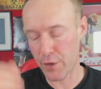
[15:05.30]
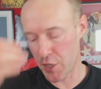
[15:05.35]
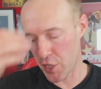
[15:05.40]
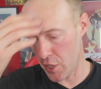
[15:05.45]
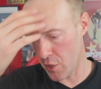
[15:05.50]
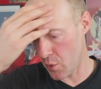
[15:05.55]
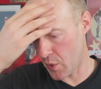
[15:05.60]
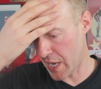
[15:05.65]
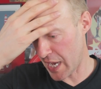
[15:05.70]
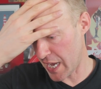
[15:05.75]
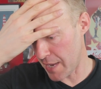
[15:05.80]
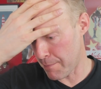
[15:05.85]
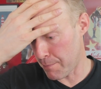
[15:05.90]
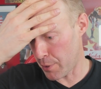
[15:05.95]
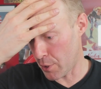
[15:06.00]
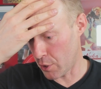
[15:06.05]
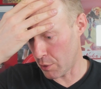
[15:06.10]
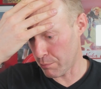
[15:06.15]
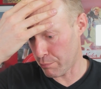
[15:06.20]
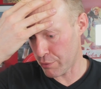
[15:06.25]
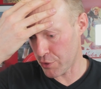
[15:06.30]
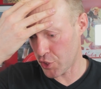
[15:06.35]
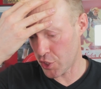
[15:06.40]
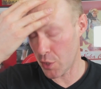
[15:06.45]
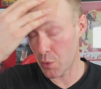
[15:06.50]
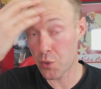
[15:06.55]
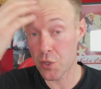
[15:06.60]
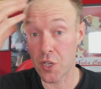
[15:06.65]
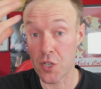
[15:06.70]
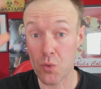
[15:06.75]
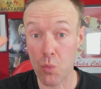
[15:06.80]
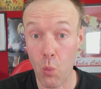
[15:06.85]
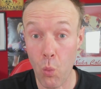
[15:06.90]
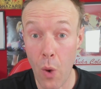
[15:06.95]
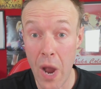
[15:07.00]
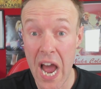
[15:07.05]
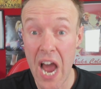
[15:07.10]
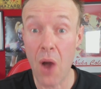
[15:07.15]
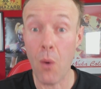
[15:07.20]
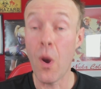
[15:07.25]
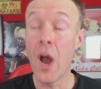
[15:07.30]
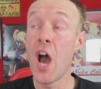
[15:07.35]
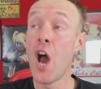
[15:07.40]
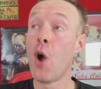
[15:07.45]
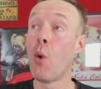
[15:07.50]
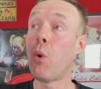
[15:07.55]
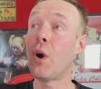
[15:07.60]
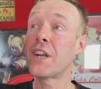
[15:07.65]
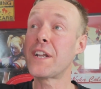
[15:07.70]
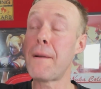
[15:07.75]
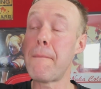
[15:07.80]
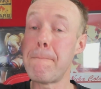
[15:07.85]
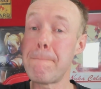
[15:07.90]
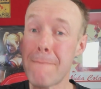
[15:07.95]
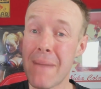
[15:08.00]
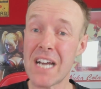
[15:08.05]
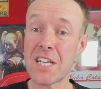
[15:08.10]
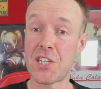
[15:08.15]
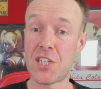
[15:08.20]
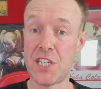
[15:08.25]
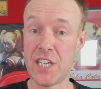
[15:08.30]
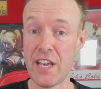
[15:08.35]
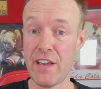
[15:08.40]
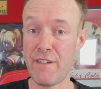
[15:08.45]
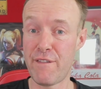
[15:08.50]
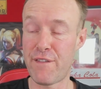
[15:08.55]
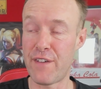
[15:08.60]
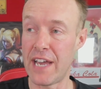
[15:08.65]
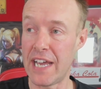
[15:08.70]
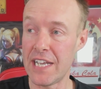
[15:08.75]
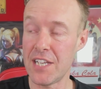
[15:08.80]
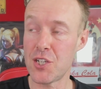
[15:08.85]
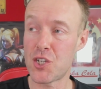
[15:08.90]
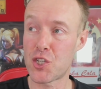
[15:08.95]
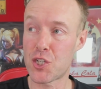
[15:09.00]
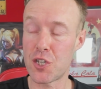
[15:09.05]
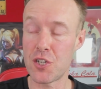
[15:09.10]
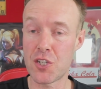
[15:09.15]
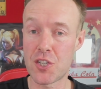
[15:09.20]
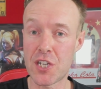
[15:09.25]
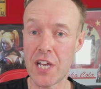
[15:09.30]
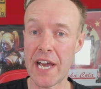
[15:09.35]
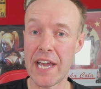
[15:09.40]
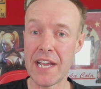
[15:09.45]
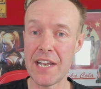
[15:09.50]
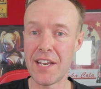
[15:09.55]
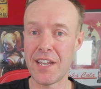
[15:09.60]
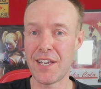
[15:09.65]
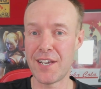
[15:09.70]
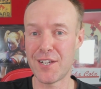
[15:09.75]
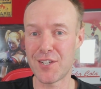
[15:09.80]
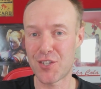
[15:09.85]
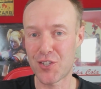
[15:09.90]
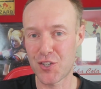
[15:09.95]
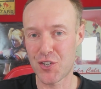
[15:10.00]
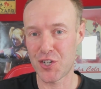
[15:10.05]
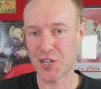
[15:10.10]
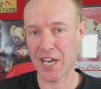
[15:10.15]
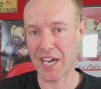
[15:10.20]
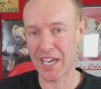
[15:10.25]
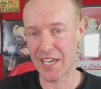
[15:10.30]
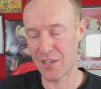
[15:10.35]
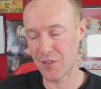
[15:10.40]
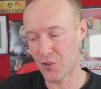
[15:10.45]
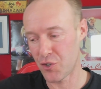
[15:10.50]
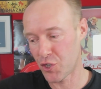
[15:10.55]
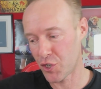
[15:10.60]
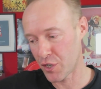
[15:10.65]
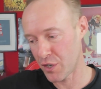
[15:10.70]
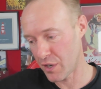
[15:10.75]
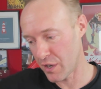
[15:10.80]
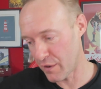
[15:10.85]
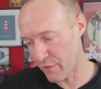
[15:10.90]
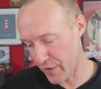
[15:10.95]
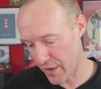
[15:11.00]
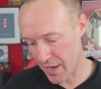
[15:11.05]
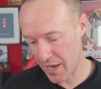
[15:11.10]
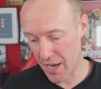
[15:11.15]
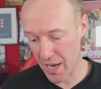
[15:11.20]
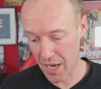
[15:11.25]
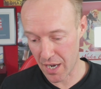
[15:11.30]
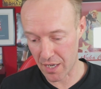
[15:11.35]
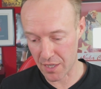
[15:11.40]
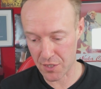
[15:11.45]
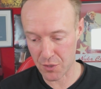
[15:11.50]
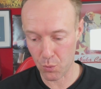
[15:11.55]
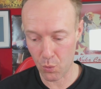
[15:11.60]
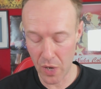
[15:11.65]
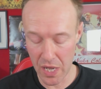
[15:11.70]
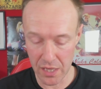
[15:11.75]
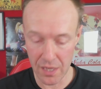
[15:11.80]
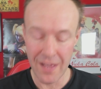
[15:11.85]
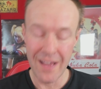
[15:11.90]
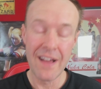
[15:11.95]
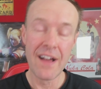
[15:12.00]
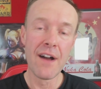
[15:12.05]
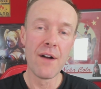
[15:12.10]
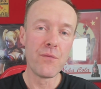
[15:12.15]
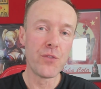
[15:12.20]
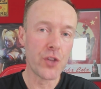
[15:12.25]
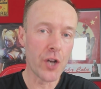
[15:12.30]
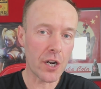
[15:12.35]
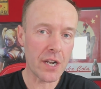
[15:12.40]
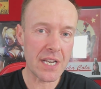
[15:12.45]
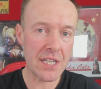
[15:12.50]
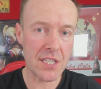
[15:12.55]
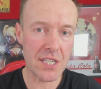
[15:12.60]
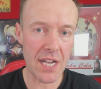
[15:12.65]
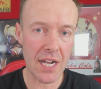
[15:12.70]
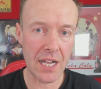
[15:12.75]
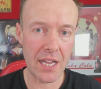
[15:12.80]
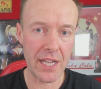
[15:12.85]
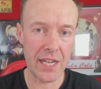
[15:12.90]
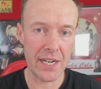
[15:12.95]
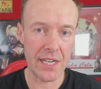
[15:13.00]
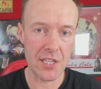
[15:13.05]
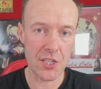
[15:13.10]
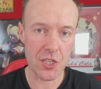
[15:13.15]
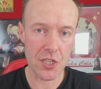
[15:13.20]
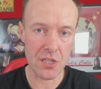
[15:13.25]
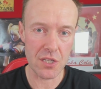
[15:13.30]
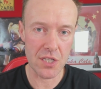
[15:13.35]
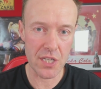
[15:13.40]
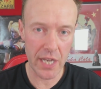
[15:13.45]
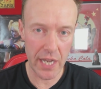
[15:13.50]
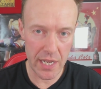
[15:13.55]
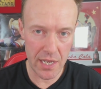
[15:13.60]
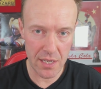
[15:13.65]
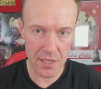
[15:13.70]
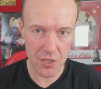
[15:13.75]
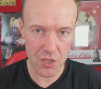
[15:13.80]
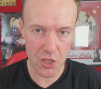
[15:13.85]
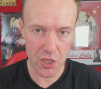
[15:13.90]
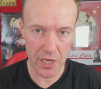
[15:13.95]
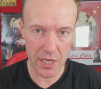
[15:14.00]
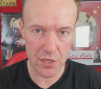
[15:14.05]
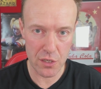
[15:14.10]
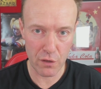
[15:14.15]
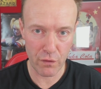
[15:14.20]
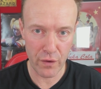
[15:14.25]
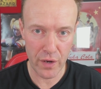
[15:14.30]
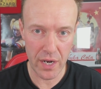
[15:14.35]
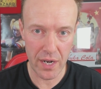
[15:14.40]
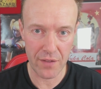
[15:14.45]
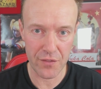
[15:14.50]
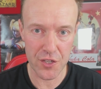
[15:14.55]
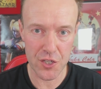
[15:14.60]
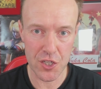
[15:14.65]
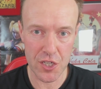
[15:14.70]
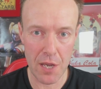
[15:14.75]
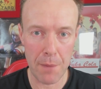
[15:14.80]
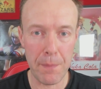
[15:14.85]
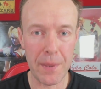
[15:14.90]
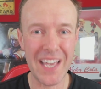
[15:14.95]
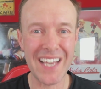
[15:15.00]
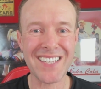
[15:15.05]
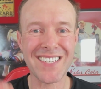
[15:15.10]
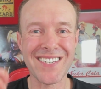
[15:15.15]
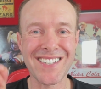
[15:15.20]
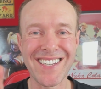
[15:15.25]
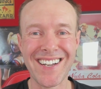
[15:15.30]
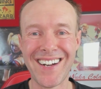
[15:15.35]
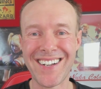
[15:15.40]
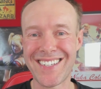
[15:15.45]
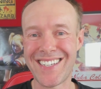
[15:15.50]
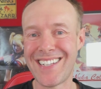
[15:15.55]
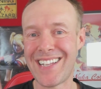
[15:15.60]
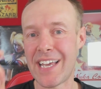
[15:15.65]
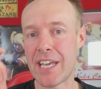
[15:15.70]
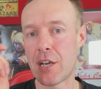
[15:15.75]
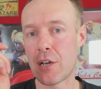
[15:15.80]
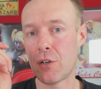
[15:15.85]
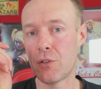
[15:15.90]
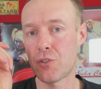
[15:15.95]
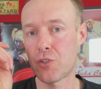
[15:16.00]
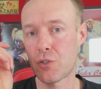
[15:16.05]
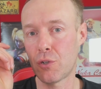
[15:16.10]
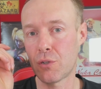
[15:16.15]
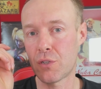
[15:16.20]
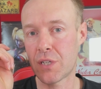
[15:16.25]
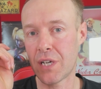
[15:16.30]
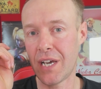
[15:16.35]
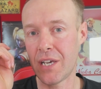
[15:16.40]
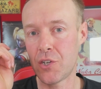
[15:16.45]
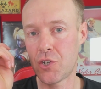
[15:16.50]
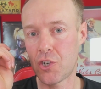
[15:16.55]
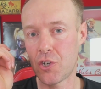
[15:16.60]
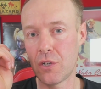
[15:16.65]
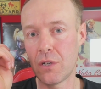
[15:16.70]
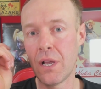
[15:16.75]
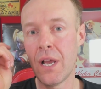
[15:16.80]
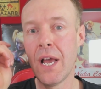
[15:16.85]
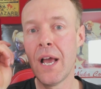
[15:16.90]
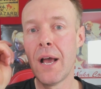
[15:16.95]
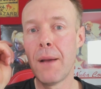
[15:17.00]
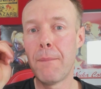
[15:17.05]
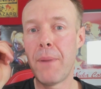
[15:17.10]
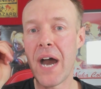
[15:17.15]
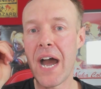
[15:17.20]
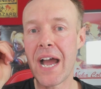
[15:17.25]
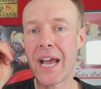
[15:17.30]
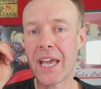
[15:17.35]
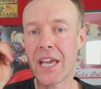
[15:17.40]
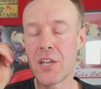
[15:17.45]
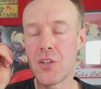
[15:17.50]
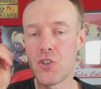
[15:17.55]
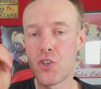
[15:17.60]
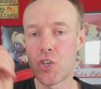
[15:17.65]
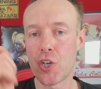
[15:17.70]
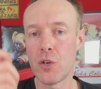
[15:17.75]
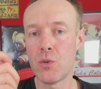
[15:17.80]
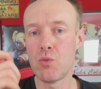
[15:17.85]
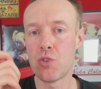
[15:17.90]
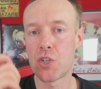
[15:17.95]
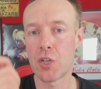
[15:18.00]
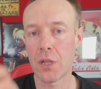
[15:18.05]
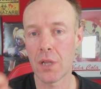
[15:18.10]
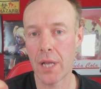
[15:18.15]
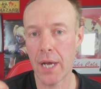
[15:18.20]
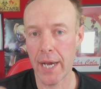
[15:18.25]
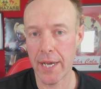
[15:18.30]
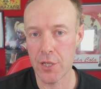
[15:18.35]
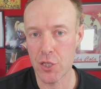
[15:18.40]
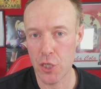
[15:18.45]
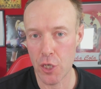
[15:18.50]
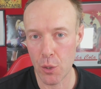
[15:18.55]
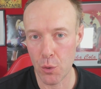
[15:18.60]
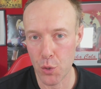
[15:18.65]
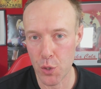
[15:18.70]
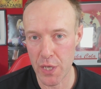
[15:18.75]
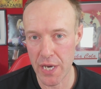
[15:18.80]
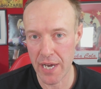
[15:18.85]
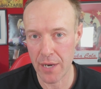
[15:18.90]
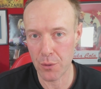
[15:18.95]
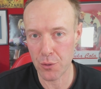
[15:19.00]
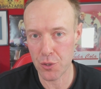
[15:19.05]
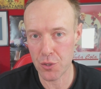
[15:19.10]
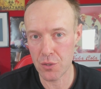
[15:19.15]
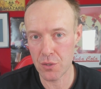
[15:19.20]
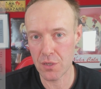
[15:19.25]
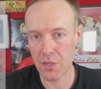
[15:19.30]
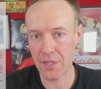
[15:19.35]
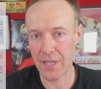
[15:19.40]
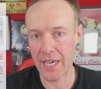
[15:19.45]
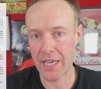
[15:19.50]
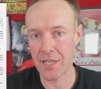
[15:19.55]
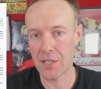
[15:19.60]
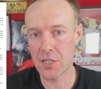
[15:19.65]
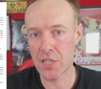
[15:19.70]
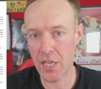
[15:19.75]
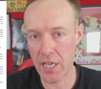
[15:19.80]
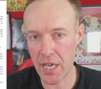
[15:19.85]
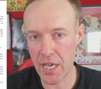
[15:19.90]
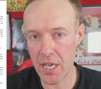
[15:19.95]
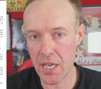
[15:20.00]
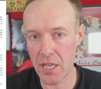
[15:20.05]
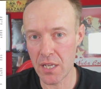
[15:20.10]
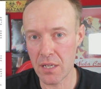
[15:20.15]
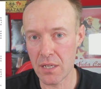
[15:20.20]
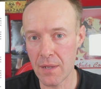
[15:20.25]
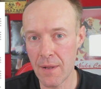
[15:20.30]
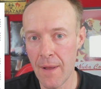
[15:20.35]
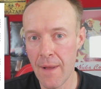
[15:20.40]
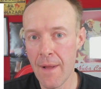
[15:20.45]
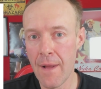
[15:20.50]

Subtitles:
UK porn producers. Wow, what a massive instantaneous change of heart. Well, not exactly an instantaneous change of heart. The CPS started a consultation back in June, July 2018,